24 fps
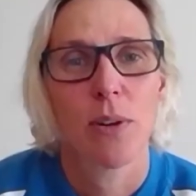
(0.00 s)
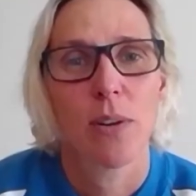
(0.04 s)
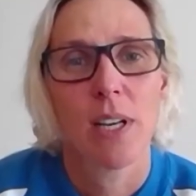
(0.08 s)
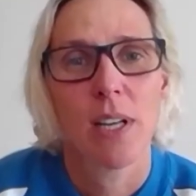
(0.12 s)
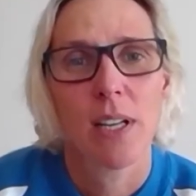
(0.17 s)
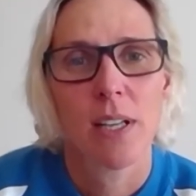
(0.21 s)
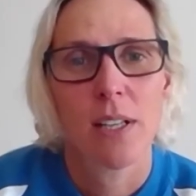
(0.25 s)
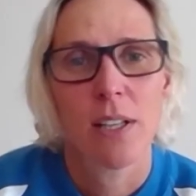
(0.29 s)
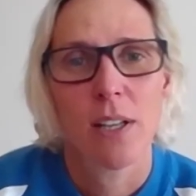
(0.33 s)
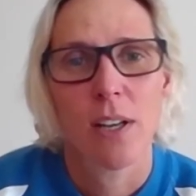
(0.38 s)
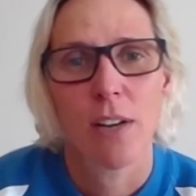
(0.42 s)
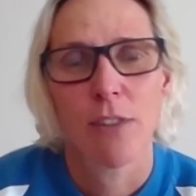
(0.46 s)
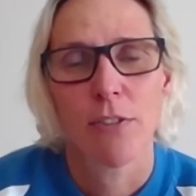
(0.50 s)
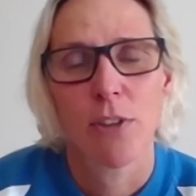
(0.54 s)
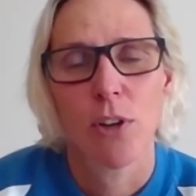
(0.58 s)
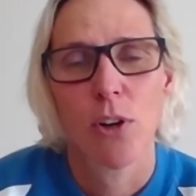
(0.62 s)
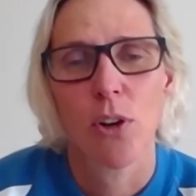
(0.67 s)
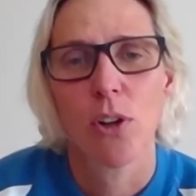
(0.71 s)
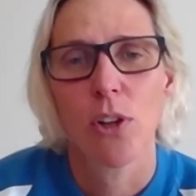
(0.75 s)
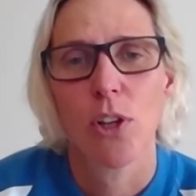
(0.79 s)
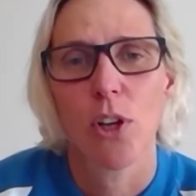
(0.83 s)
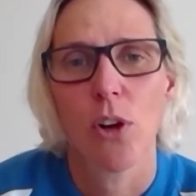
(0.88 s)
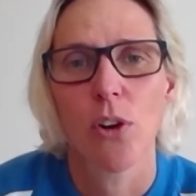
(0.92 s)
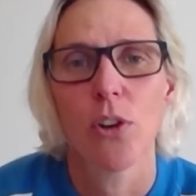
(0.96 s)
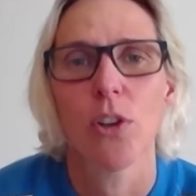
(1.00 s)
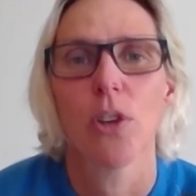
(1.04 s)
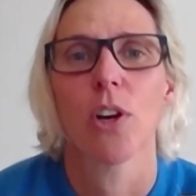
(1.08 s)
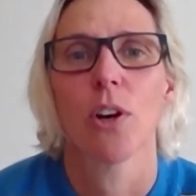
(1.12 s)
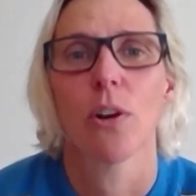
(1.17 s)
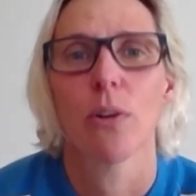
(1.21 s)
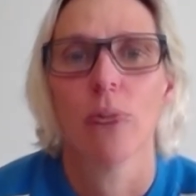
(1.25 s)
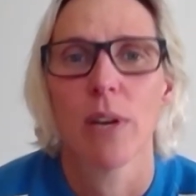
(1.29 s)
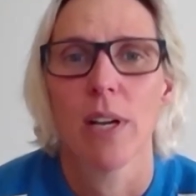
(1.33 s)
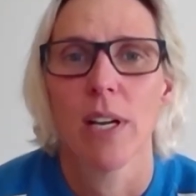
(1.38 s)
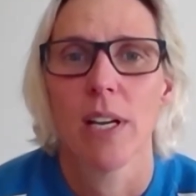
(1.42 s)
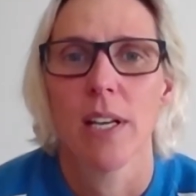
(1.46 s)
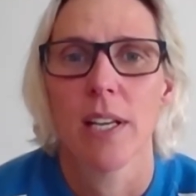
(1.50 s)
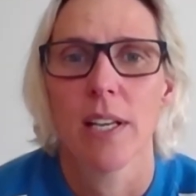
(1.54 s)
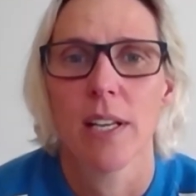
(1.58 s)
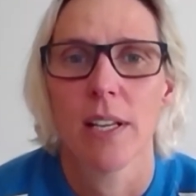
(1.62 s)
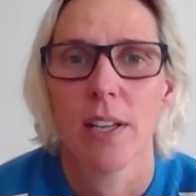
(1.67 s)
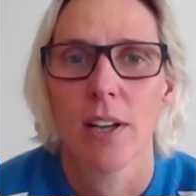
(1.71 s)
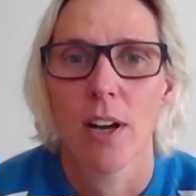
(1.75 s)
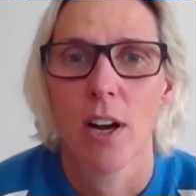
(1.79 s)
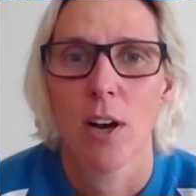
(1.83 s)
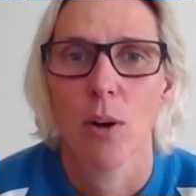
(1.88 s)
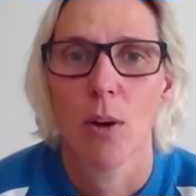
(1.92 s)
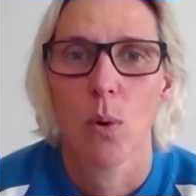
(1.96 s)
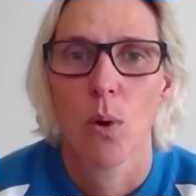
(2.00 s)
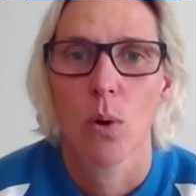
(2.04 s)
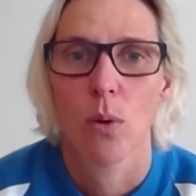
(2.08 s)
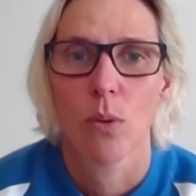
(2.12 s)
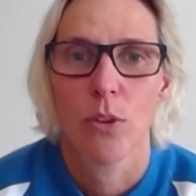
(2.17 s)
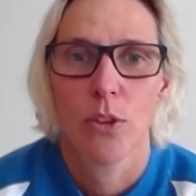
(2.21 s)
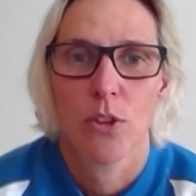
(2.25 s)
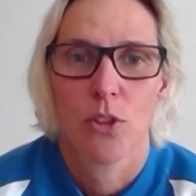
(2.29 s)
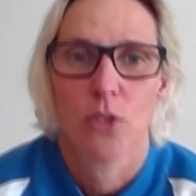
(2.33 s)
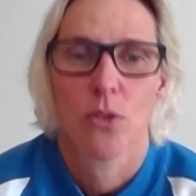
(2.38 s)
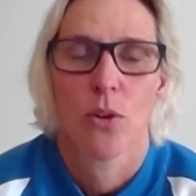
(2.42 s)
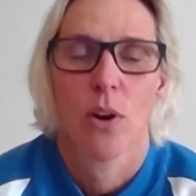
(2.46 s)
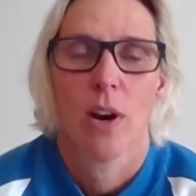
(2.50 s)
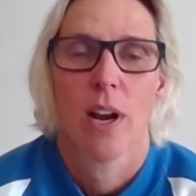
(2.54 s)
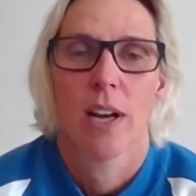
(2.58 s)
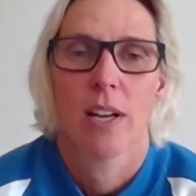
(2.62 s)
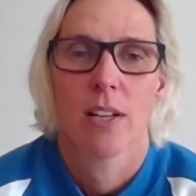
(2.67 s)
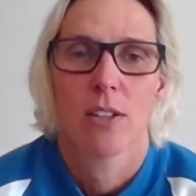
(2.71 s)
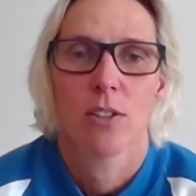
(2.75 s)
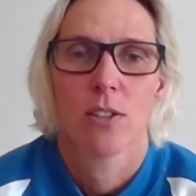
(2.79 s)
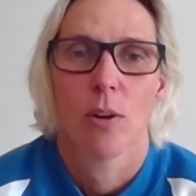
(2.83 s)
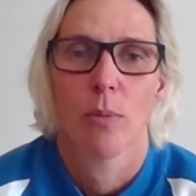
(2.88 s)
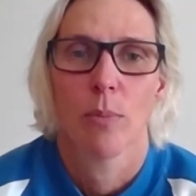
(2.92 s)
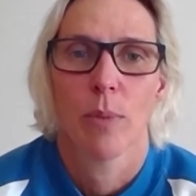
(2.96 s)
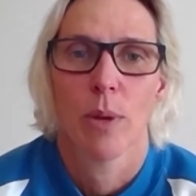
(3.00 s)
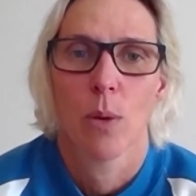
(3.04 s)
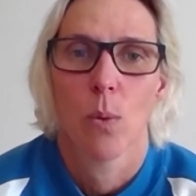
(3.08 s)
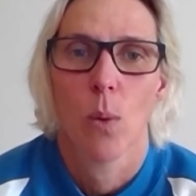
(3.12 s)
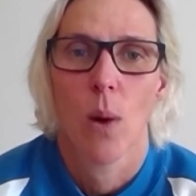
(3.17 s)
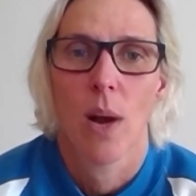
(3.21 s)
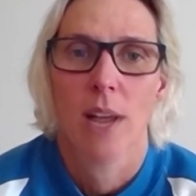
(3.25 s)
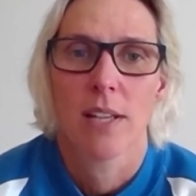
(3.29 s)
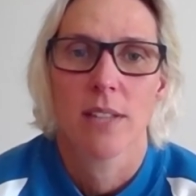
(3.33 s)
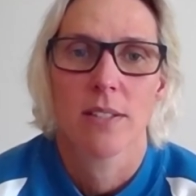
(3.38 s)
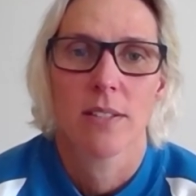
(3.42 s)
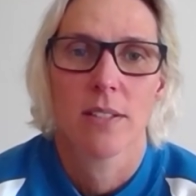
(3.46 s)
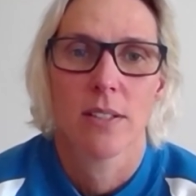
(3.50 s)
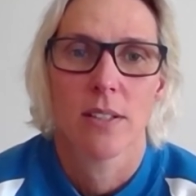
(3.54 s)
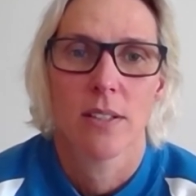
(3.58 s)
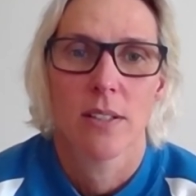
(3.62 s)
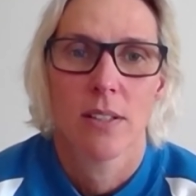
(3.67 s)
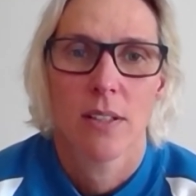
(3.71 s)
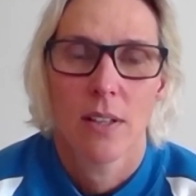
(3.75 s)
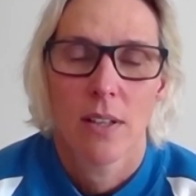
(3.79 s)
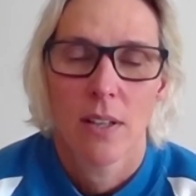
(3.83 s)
You know, if you're early on in your career, you can go, well, this training's not being wasted.